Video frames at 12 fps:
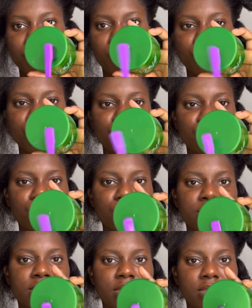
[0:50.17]
going to use
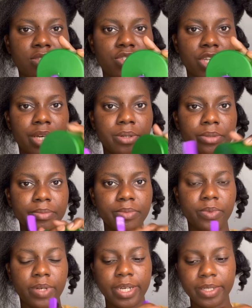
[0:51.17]
this gel,
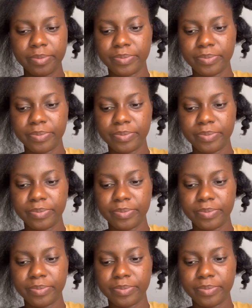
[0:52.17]
right?